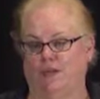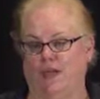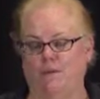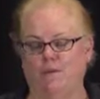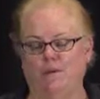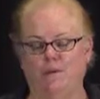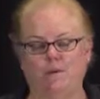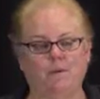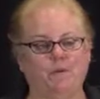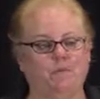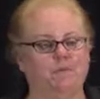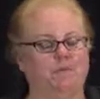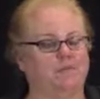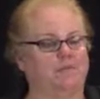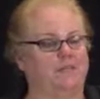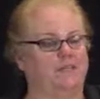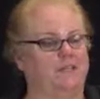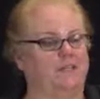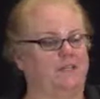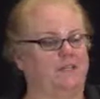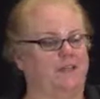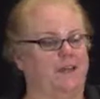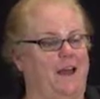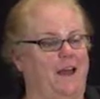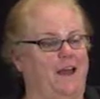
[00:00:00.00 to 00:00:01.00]
How many people have
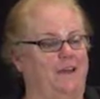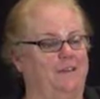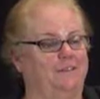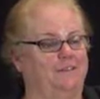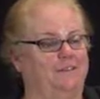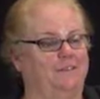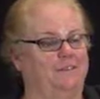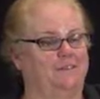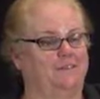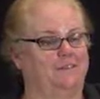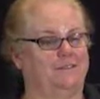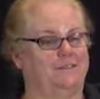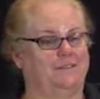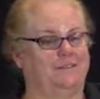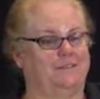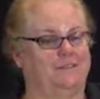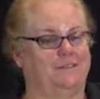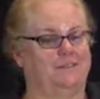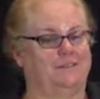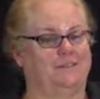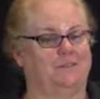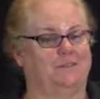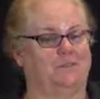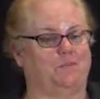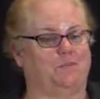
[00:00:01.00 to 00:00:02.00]
seen that?
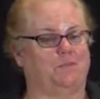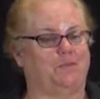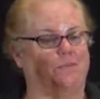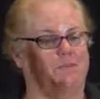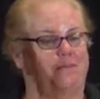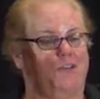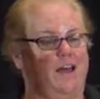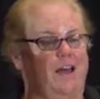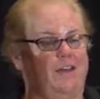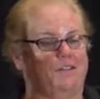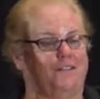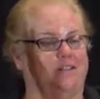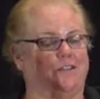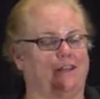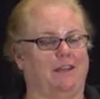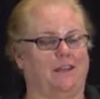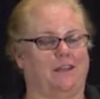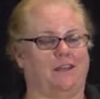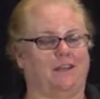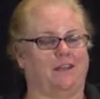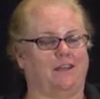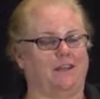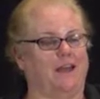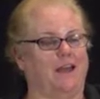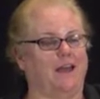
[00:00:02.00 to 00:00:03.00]
It's pretty
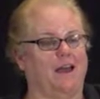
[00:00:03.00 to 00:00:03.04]
fascinating.